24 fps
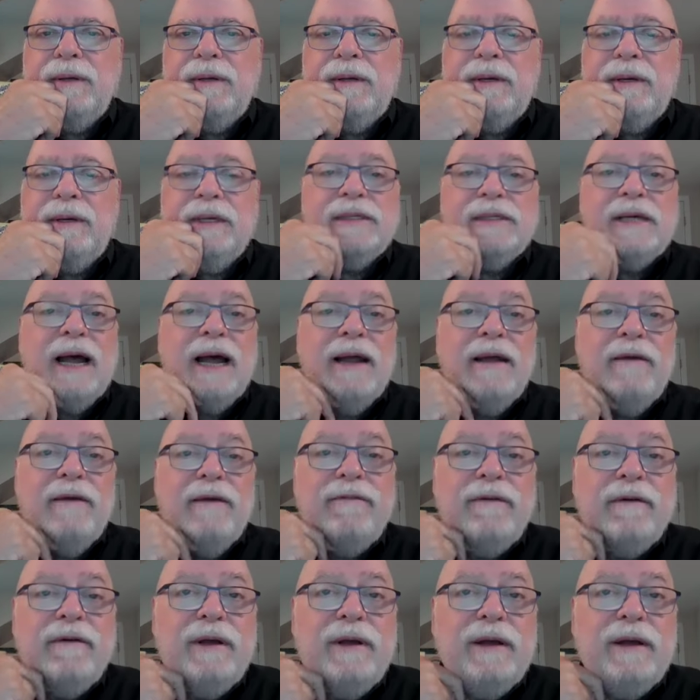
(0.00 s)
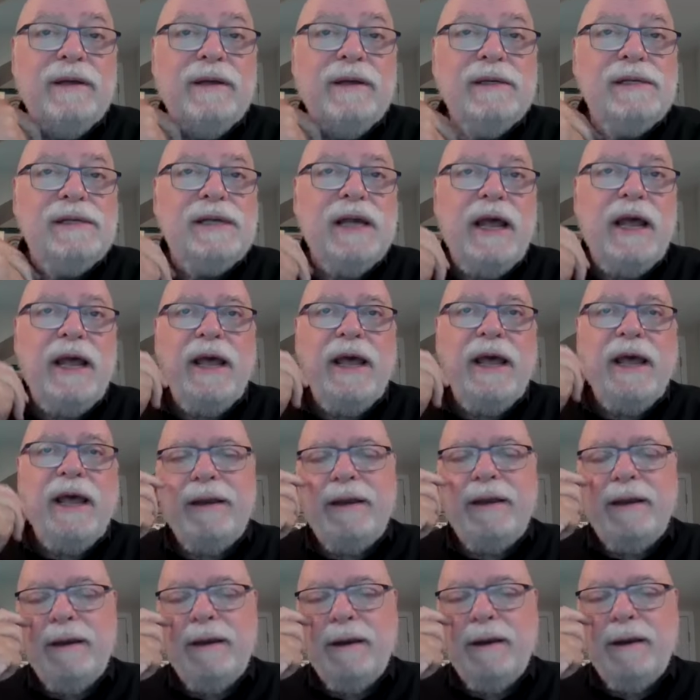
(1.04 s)
As I have said
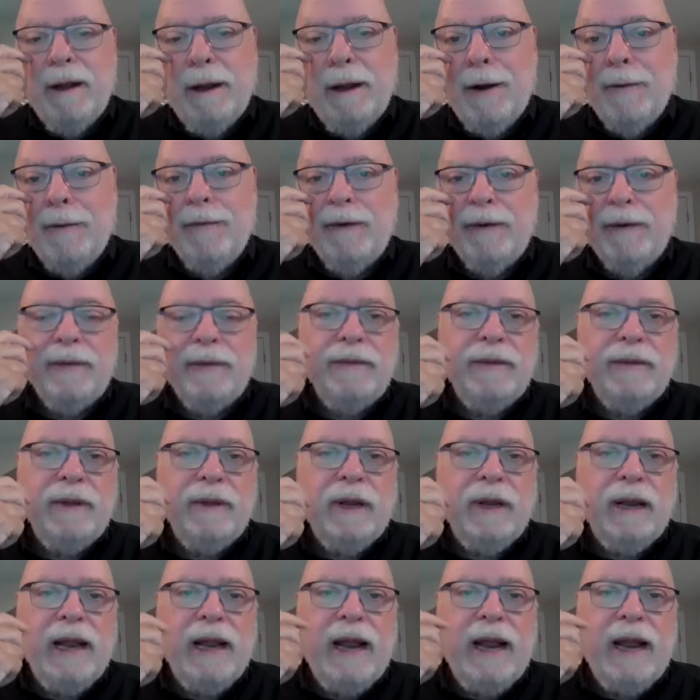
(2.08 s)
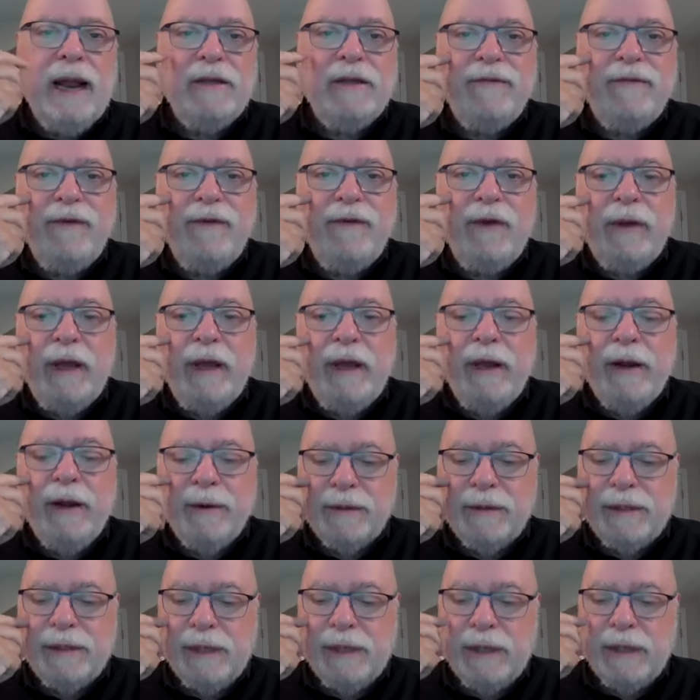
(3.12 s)
over the last few
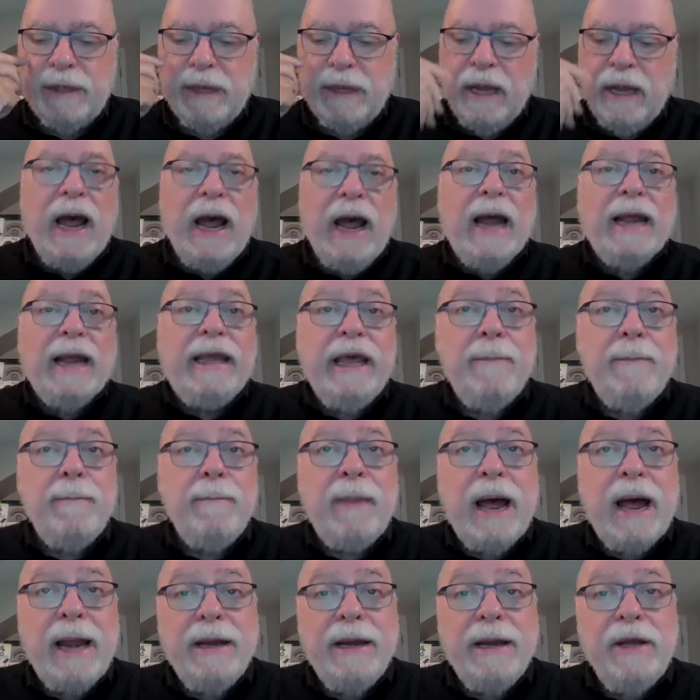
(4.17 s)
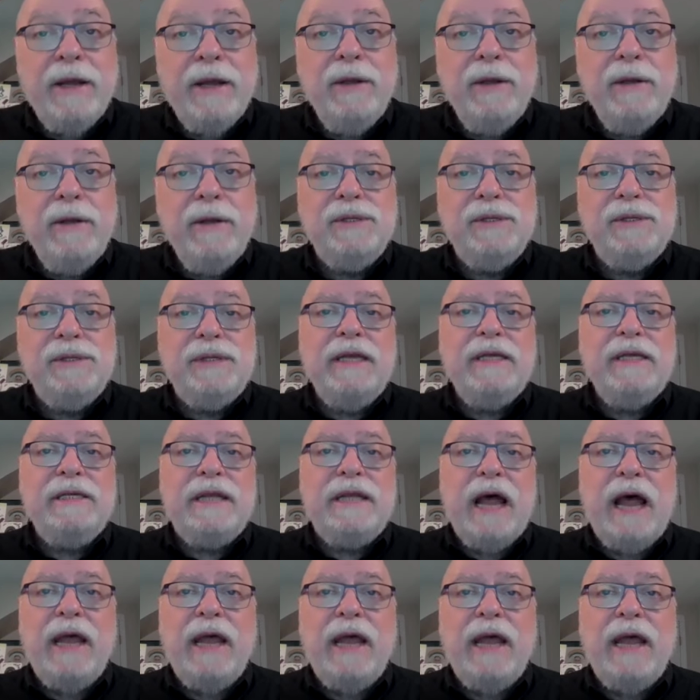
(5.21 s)
years, I get my news these
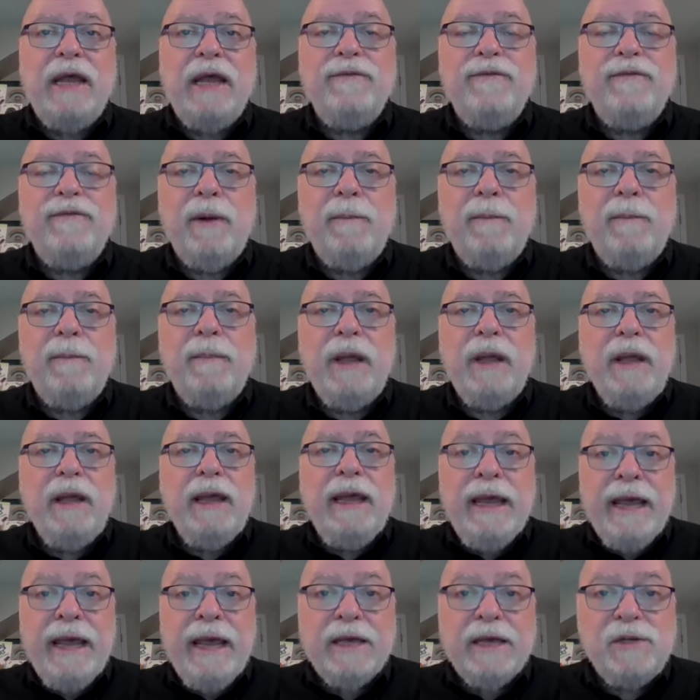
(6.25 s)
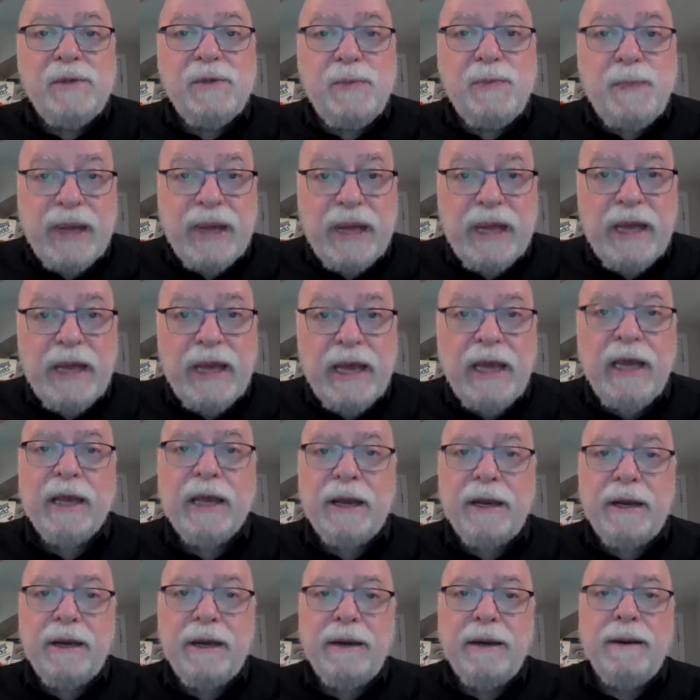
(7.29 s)
days from ESPN